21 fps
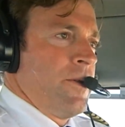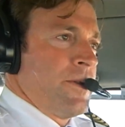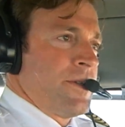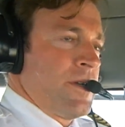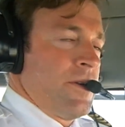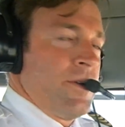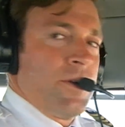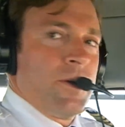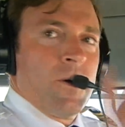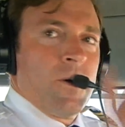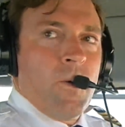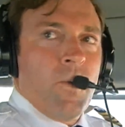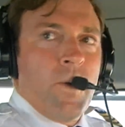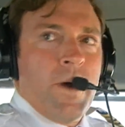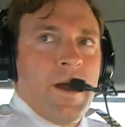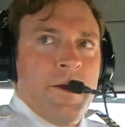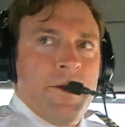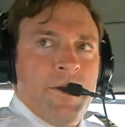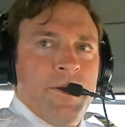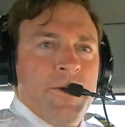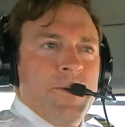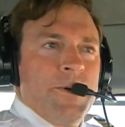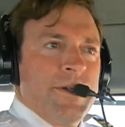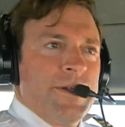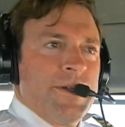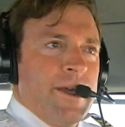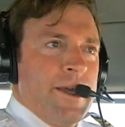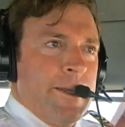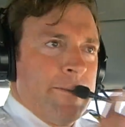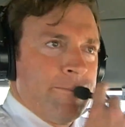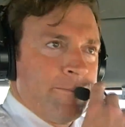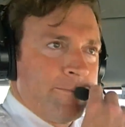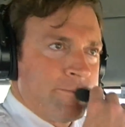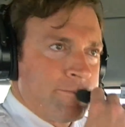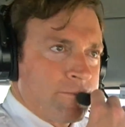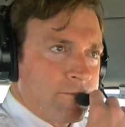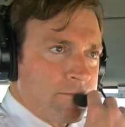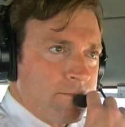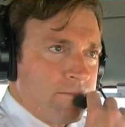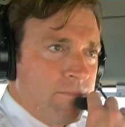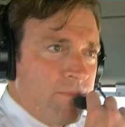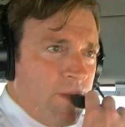They'll tell you to go around and do it again.
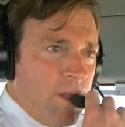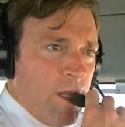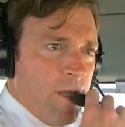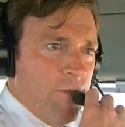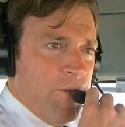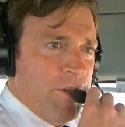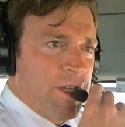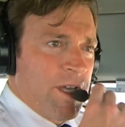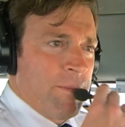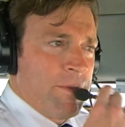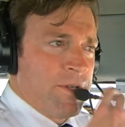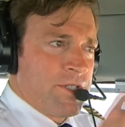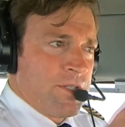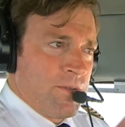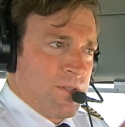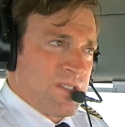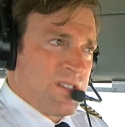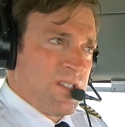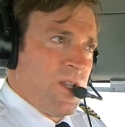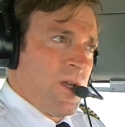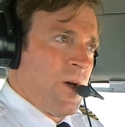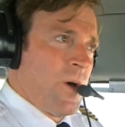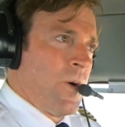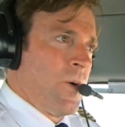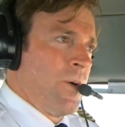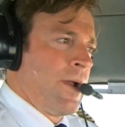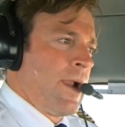If you come in too slow,